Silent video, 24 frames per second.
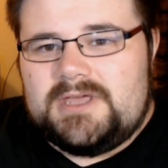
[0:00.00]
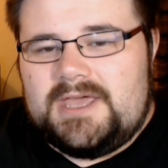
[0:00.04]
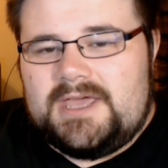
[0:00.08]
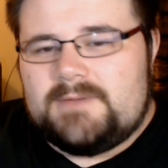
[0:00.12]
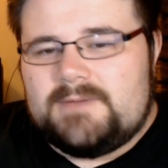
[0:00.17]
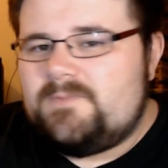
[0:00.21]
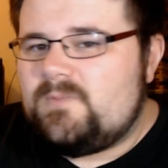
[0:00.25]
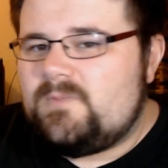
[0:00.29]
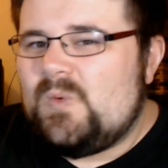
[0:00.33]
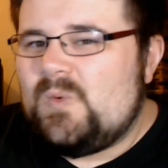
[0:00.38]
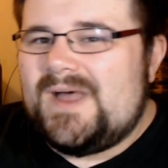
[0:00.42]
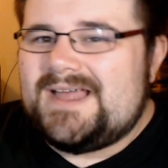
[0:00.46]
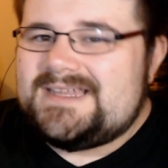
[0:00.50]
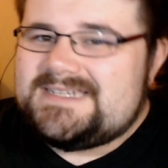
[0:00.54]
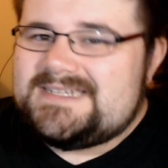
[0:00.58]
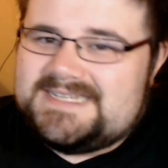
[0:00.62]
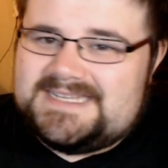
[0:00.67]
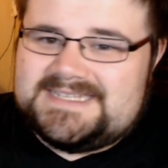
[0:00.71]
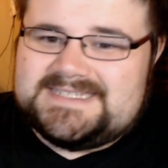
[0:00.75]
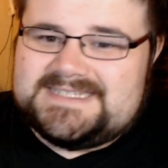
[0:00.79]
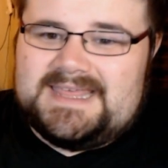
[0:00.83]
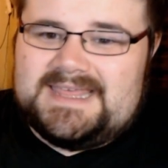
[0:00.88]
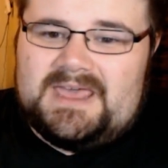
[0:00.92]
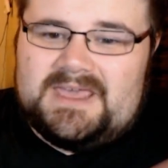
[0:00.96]
whilst
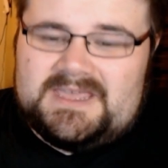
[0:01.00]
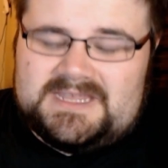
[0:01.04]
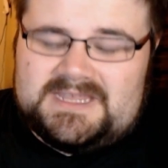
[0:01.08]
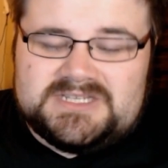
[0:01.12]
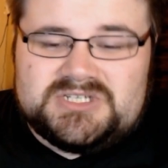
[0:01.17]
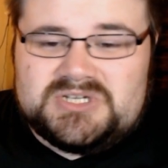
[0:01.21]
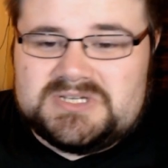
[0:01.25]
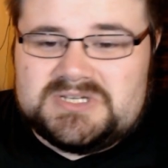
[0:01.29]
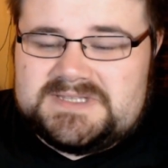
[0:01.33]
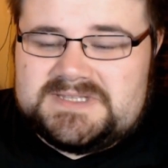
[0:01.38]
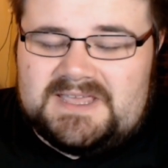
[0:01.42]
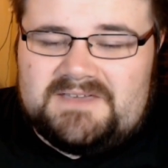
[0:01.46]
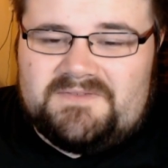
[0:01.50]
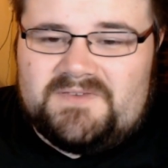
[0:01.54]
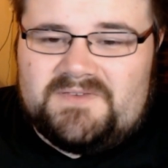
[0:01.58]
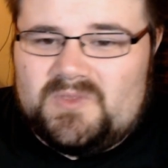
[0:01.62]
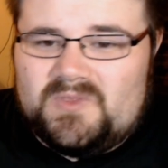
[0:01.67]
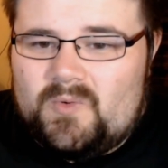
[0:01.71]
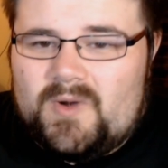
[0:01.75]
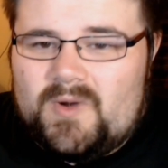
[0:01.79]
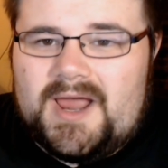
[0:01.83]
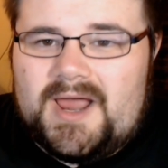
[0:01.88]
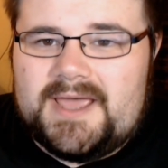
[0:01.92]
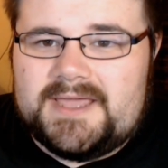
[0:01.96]
he's there, he's just there for
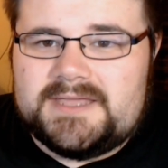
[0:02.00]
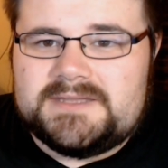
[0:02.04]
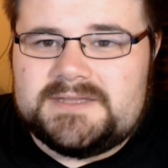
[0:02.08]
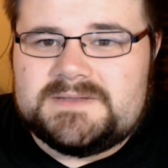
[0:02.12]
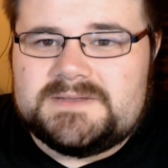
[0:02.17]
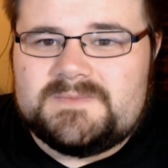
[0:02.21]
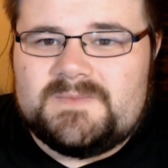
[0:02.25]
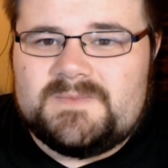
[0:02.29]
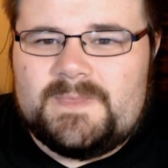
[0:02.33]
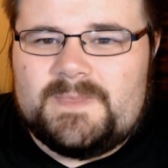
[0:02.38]
the ride.